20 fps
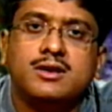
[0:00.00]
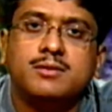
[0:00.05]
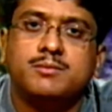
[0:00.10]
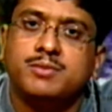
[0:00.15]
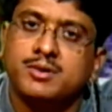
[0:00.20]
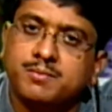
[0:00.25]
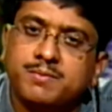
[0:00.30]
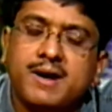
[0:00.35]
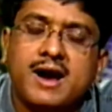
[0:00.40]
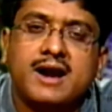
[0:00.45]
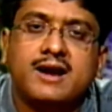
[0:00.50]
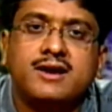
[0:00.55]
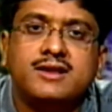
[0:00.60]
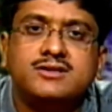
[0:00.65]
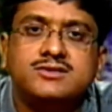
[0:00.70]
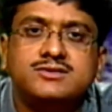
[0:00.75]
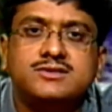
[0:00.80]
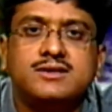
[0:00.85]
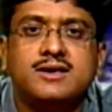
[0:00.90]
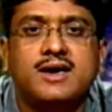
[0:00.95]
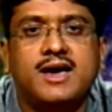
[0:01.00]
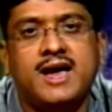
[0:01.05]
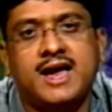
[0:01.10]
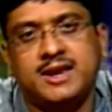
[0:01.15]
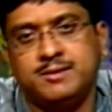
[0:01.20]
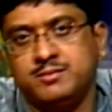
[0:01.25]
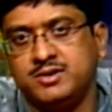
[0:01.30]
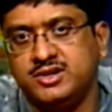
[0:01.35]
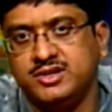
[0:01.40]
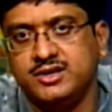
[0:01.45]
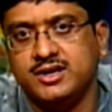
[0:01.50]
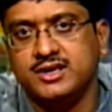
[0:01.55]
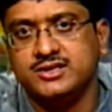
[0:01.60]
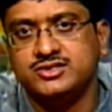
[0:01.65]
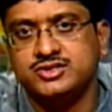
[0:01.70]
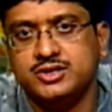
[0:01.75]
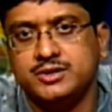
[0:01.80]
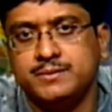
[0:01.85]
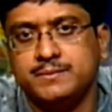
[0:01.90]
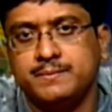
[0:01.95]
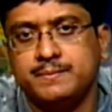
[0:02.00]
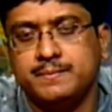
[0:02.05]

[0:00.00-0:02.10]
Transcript: preparedness, and mitigation.